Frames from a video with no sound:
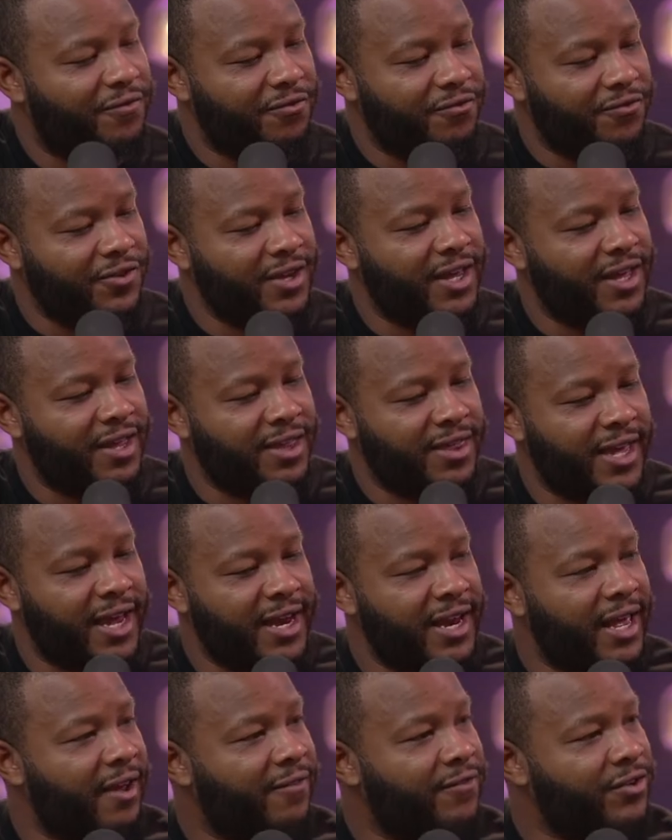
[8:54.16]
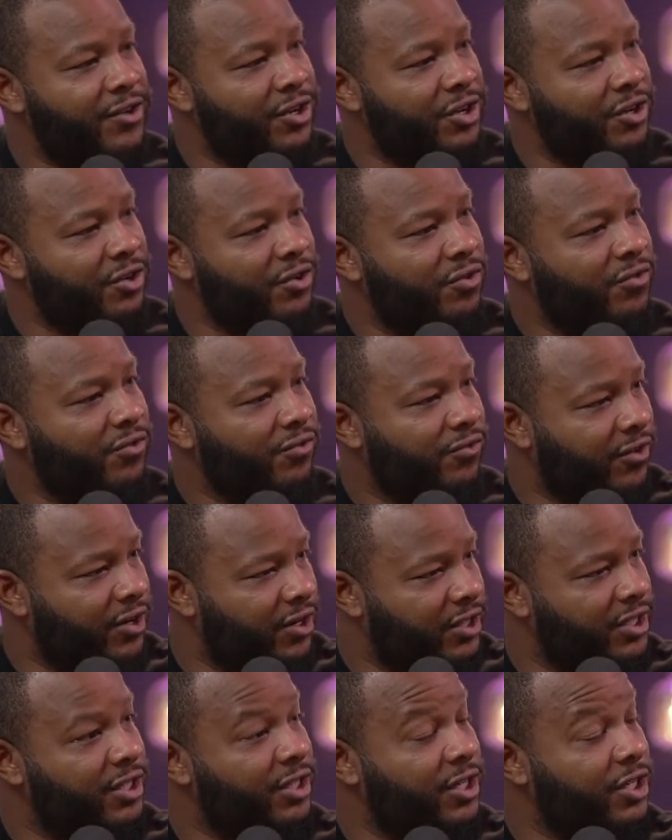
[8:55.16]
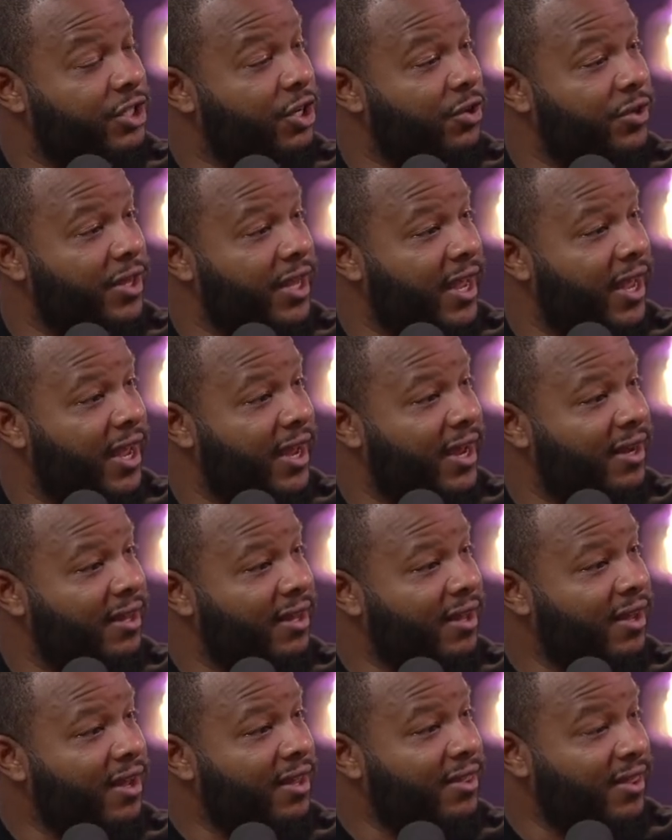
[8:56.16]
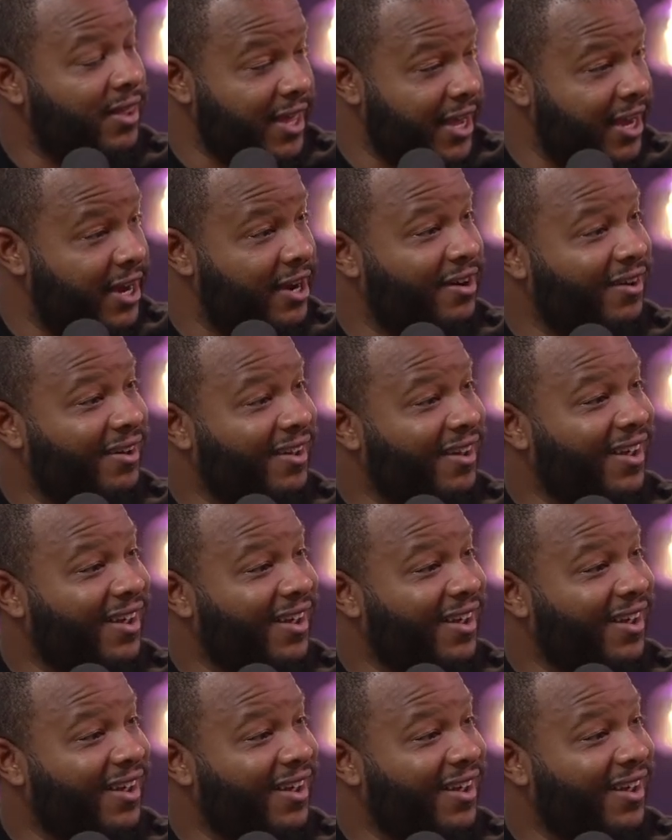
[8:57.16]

via that avenue versus the show they had there.